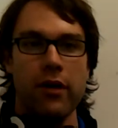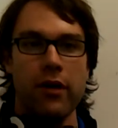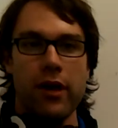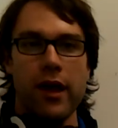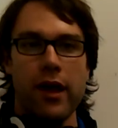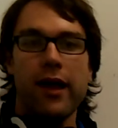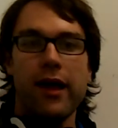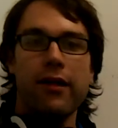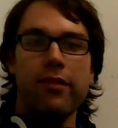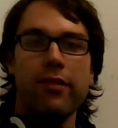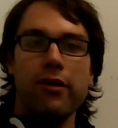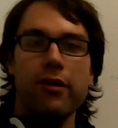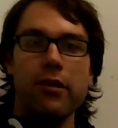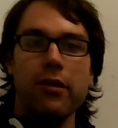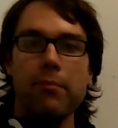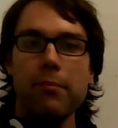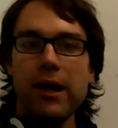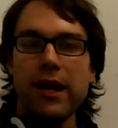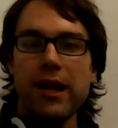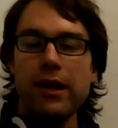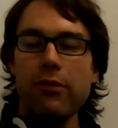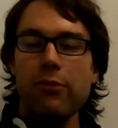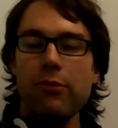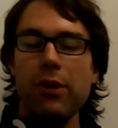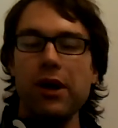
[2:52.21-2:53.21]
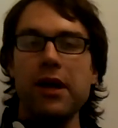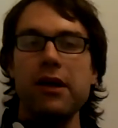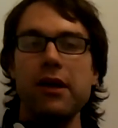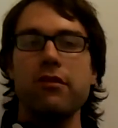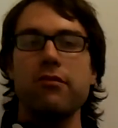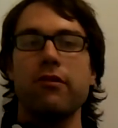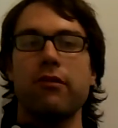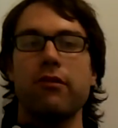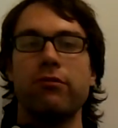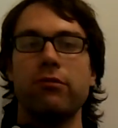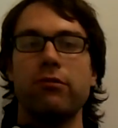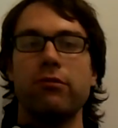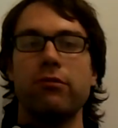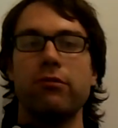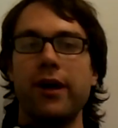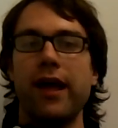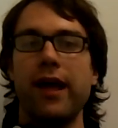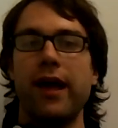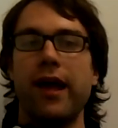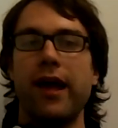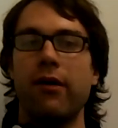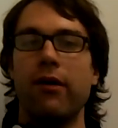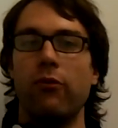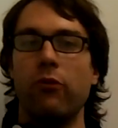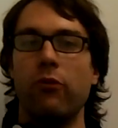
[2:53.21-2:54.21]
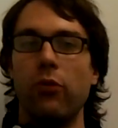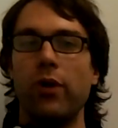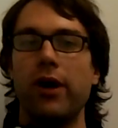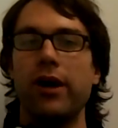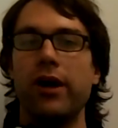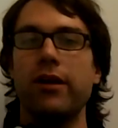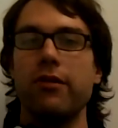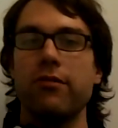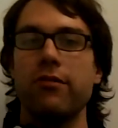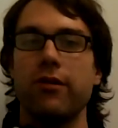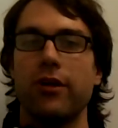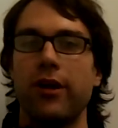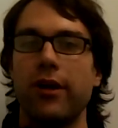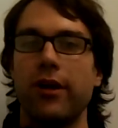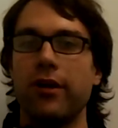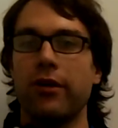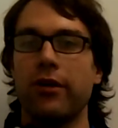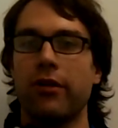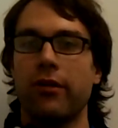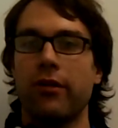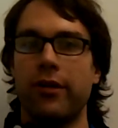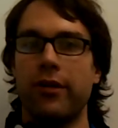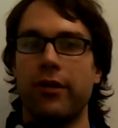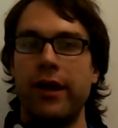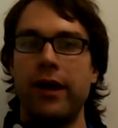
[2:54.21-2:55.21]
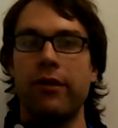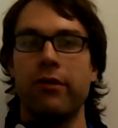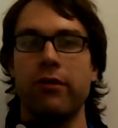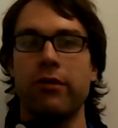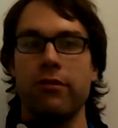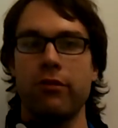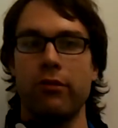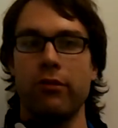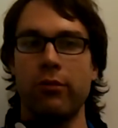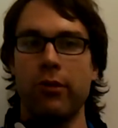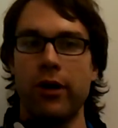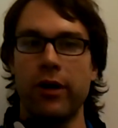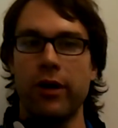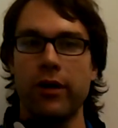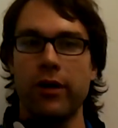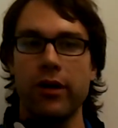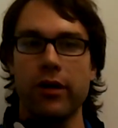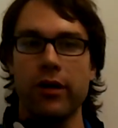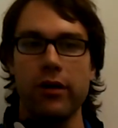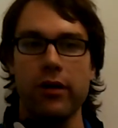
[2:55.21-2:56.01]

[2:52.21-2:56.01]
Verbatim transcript: And there are many ways of looking at what is an integral, how does it work.